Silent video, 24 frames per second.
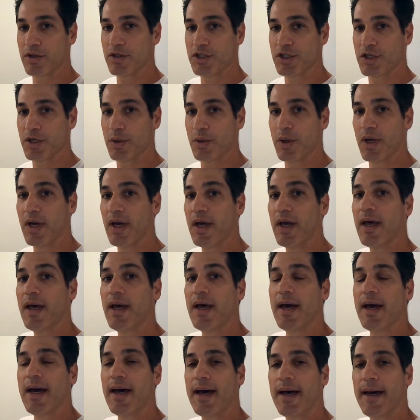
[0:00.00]
or two.
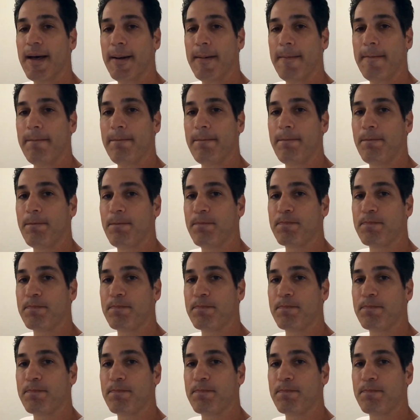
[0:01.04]
Now,